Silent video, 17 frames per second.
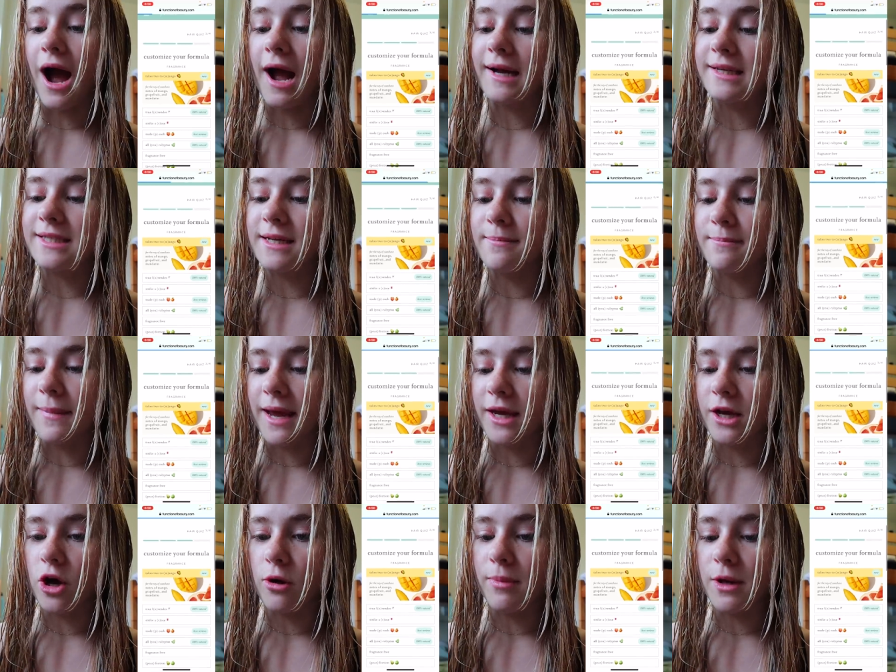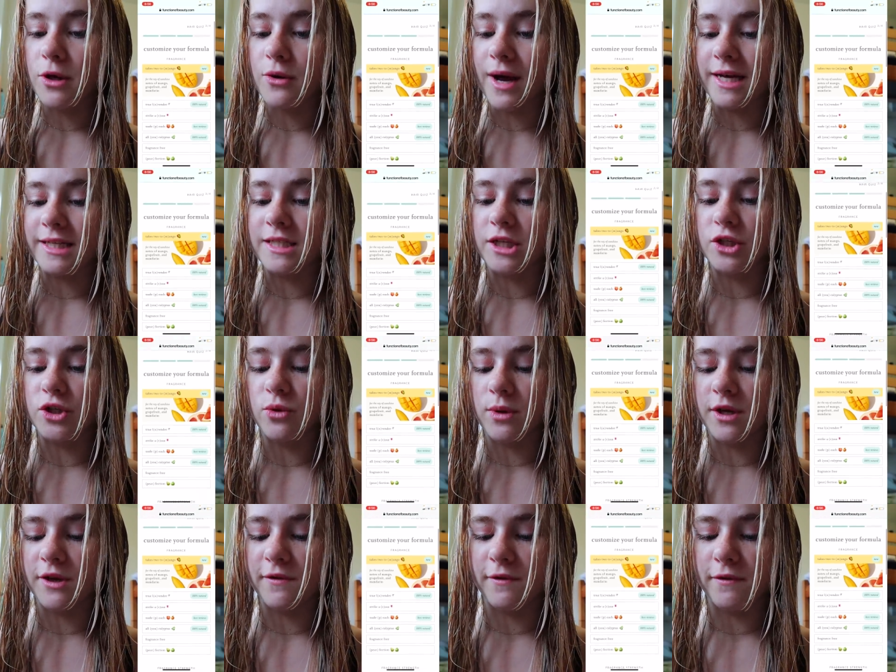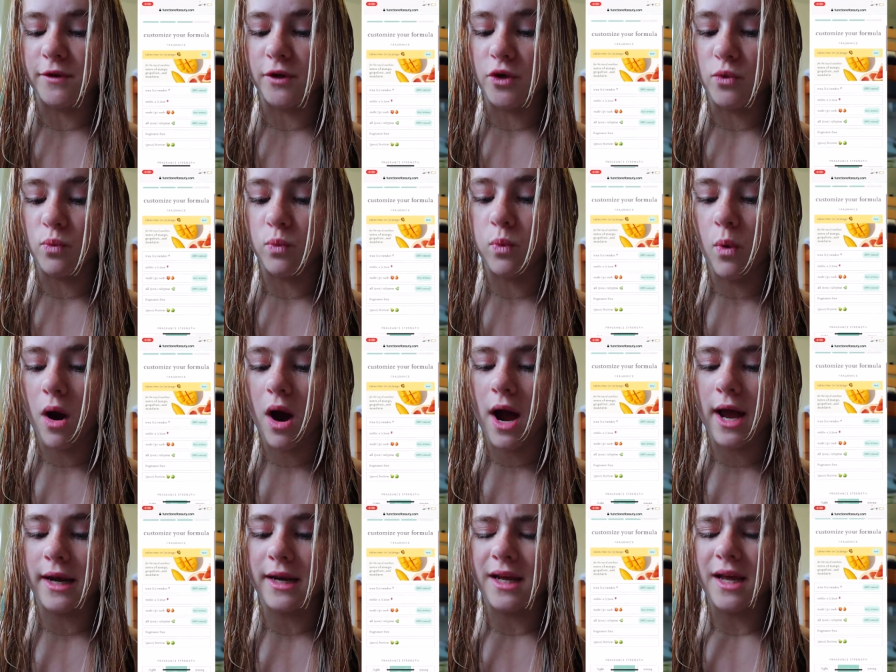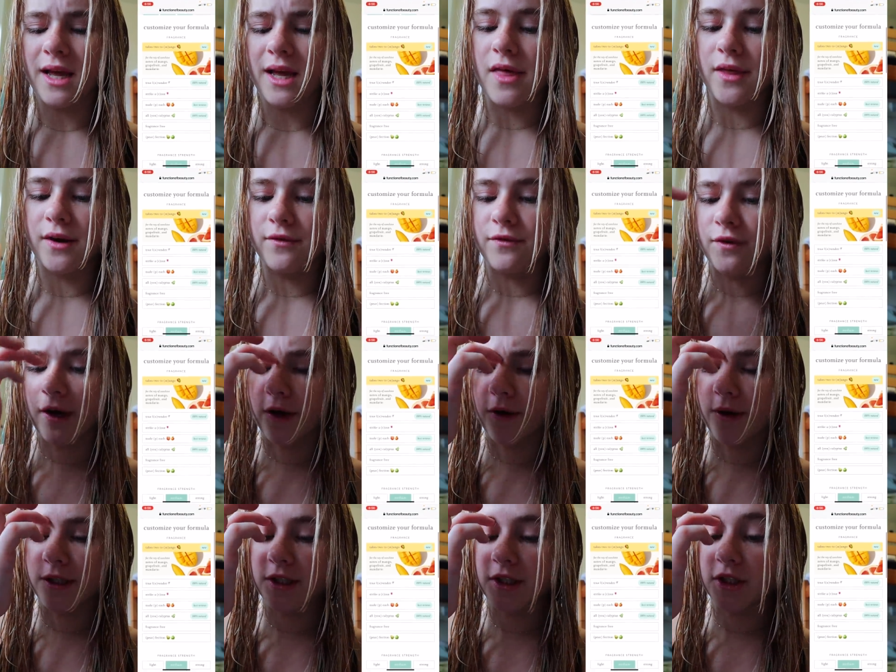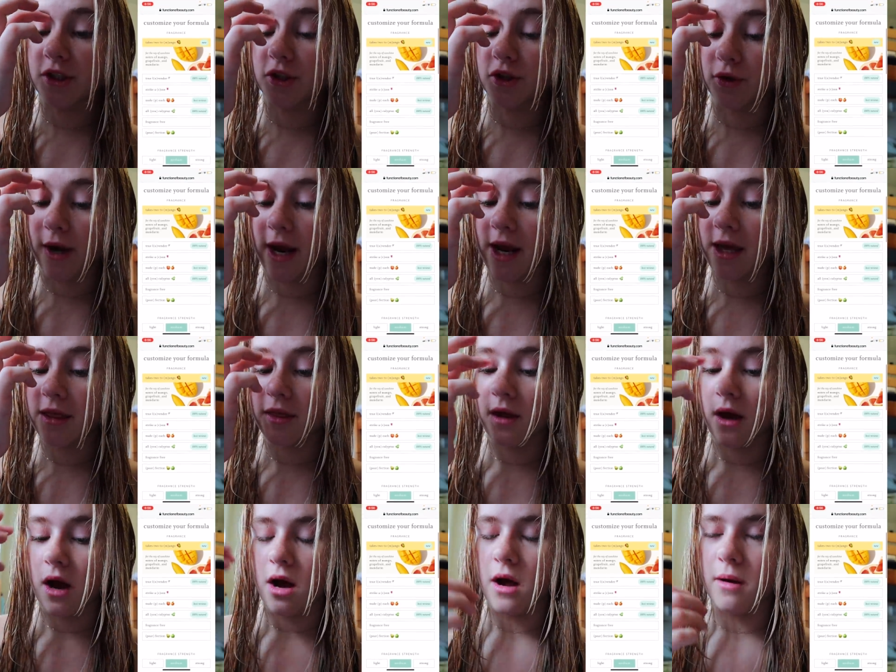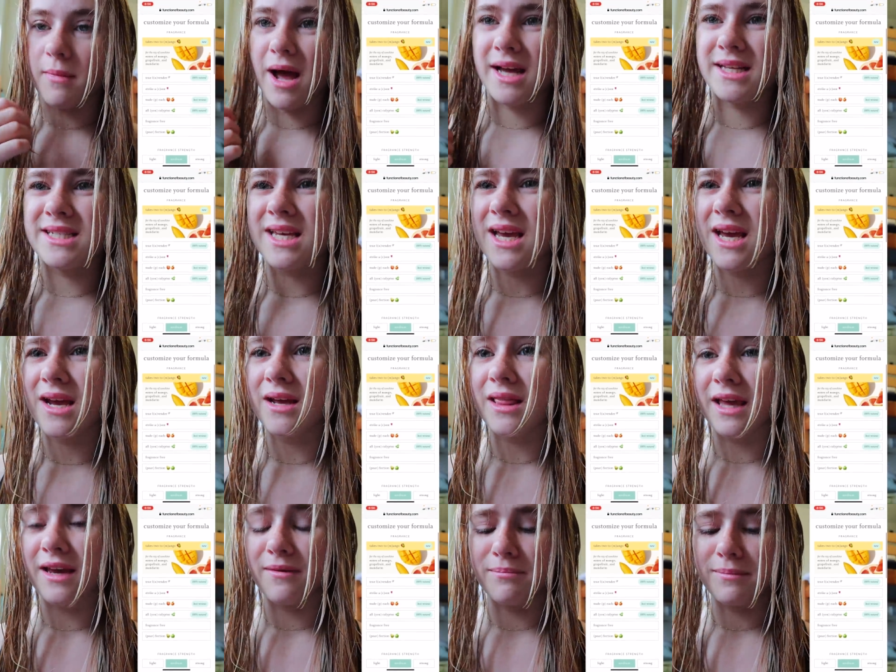I did mango, but you guys can do whatever you want. And then fragrance strength, um, I say like